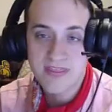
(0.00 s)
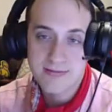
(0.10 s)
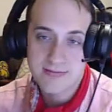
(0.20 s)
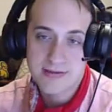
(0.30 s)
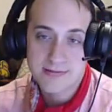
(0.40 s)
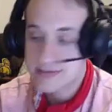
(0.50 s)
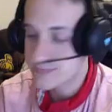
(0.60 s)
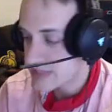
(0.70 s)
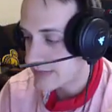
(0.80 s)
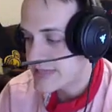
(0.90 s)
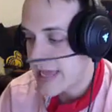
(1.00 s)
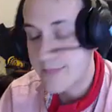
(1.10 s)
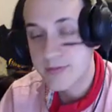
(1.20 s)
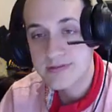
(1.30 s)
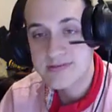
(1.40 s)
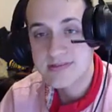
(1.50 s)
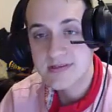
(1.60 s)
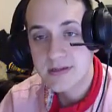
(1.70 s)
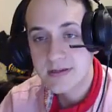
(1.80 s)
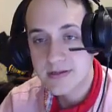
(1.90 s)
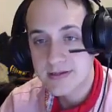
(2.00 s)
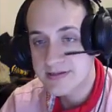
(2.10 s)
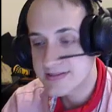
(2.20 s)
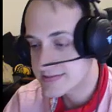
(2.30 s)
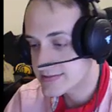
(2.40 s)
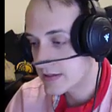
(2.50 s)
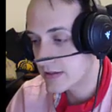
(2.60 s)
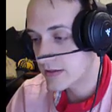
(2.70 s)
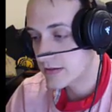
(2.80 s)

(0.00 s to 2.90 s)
one thing that sometimes happens is